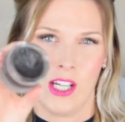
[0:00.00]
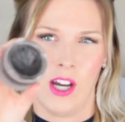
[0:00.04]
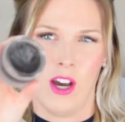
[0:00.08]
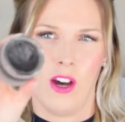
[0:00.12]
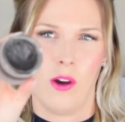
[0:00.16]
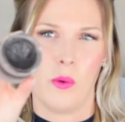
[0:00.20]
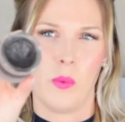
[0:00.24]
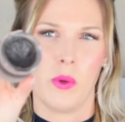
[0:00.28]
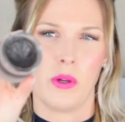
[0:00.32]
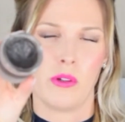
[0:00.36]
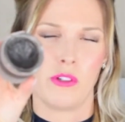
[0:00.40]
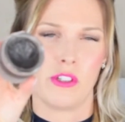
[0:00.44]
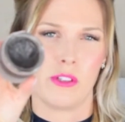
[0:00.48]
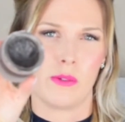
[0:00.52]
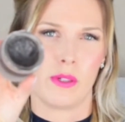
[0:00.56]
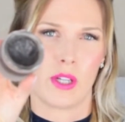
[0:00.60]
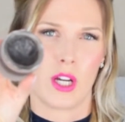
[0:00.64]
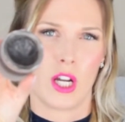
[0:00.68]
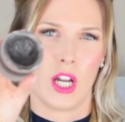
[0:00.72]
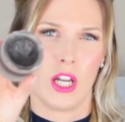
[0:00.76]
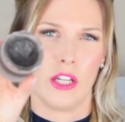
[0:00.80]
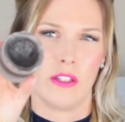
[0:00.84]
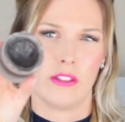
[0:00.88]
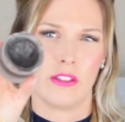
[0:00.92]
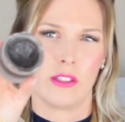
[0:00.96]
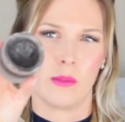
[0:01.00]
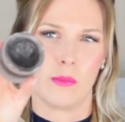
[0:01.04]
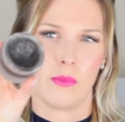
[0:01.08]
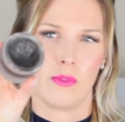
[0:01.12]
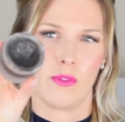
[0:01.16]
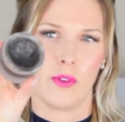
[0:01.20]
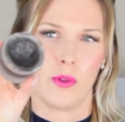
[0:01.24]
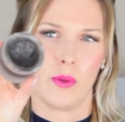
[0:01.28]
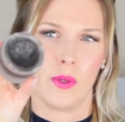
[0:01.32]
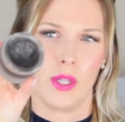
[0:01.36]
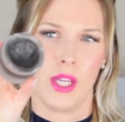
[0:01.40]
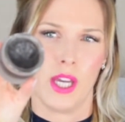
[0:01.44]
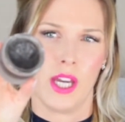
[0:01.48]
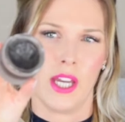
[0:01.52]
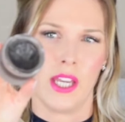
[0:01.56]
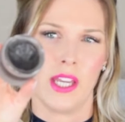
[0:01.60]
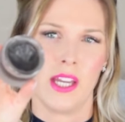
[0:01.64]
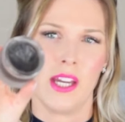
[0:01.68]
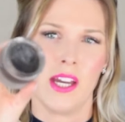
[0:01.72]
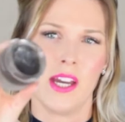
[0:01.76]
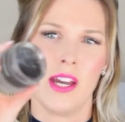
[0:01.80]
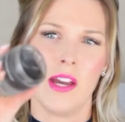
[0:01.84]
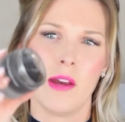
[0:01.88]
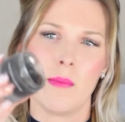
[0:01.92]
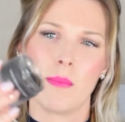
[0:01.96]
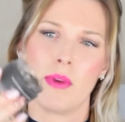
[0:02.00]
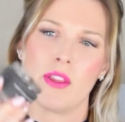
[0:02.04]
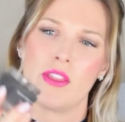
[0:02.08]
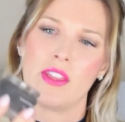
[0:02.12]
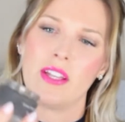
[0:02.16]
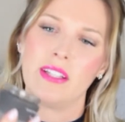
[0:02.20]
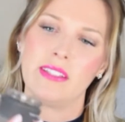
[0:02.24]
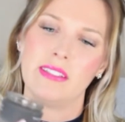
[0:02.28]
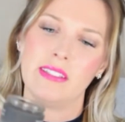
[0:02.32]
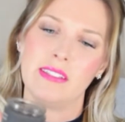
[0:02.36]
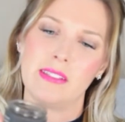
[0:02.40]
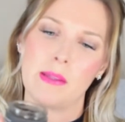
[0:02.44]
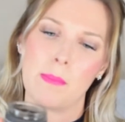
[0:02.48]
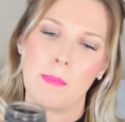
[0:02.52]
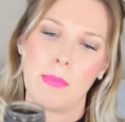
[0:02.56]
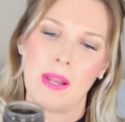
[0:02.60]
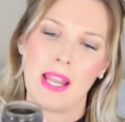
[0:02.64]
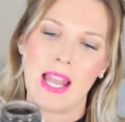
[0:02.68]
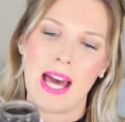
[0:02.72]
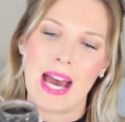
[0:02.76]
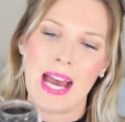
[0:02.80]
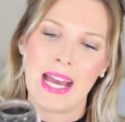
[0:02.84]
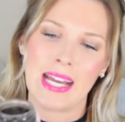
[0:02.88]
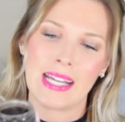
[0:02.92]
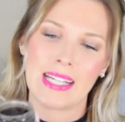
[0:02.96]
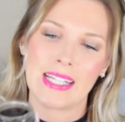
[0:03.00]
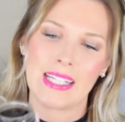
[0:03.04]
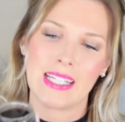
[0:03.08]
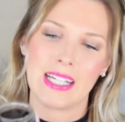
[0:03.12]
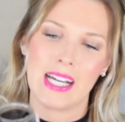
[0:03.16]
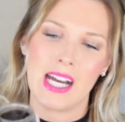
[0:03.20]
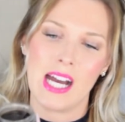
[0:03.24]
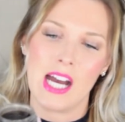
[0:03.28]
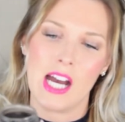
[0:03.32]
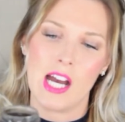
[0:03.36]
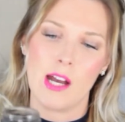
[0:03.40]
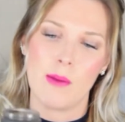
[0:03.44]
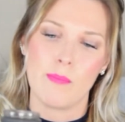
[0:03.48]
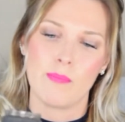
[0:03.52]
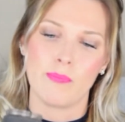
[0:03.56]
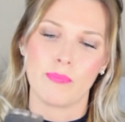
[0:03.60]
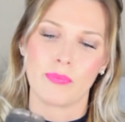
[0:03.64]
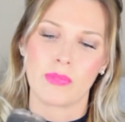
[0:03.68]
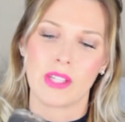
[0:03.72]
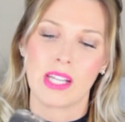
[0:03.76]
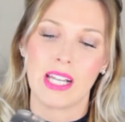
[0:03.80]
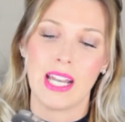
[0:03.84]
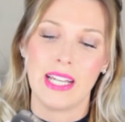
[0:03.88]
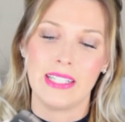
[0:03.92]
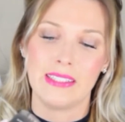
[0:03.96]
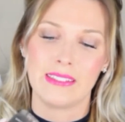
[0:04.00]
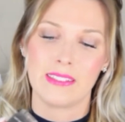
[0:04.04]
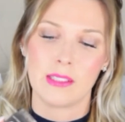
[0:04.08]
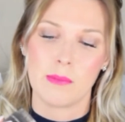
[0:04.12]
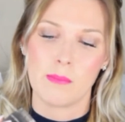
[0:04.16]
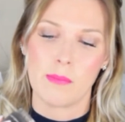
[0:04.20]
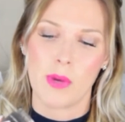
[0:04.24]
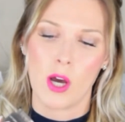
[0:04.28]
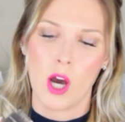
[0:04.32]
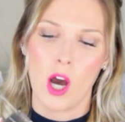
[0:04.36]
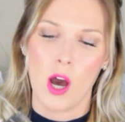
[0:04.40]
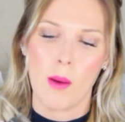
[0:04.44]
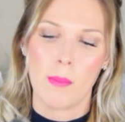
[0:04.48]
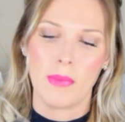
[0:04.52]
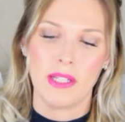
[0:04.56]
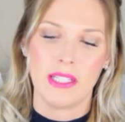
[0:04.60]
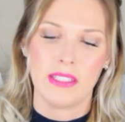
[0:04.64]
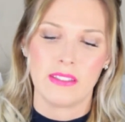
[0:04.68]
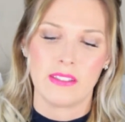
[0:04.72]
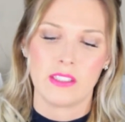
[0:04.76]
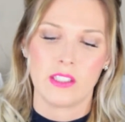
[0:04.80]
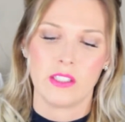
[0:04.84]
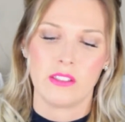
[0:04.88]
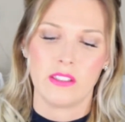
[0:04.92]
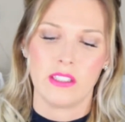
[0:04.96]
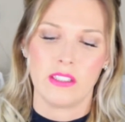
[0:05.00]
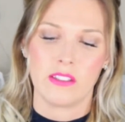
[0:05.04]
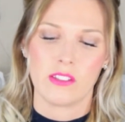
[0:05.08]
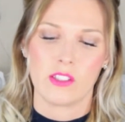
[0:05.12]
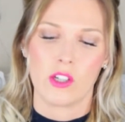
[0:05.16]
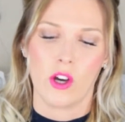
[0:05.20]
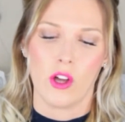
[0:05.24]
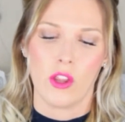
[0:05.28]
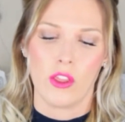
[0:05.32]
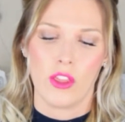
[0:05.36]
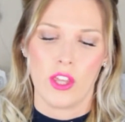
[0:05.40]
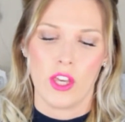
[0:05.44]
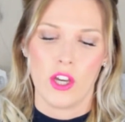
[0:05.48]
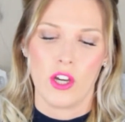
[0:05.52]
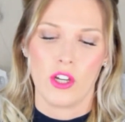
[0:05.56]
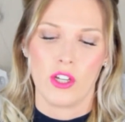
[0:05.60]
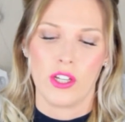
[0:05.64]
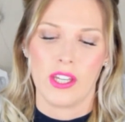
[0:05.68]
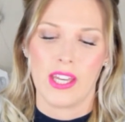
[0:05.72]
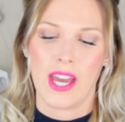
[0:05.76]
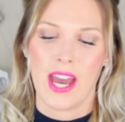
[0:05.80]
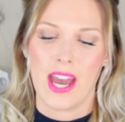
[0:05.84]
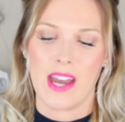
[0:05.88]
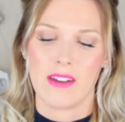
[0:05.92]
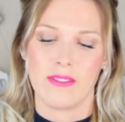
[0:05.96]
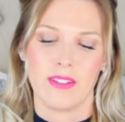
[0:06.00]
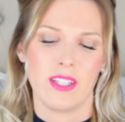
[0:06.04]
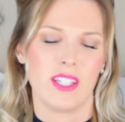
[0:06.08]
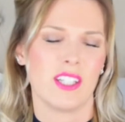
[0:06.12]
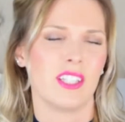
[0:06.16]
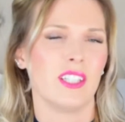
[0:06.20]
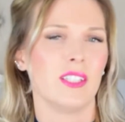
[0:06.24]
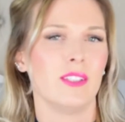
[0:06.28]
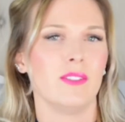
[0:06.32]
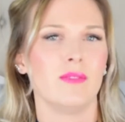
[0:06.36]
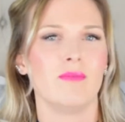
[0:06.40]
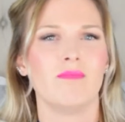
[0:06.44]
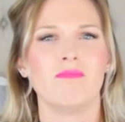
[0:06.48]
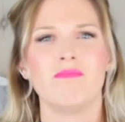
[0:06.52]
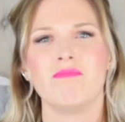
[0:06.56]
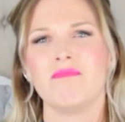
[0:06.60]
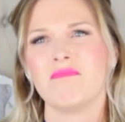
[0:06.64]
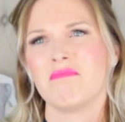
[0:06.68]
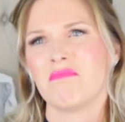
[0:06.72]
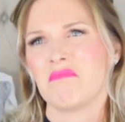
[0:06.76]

I will do a close-up for you, but this is a black cleansing balm, and it's because it's got the Hungarian